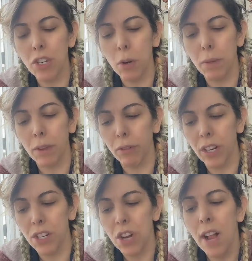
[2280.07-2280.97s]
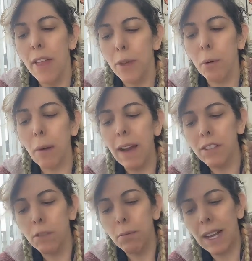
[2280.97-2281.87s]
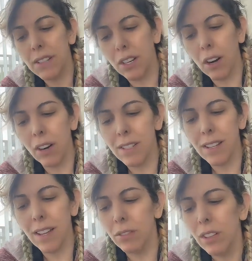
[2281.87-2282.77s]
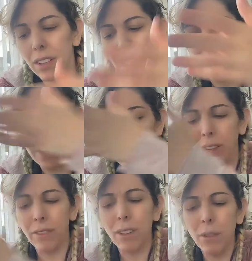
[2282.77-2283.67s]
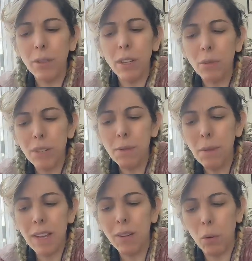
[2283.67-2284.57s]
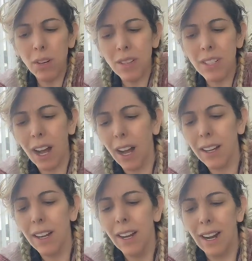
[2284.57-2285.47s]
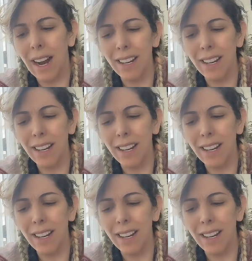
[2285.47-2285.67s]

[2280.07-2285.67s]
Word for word: and wrenched open the fridge. There were piles of plastic cartons in there. Look, the, uh, that, the crispy quarter duck.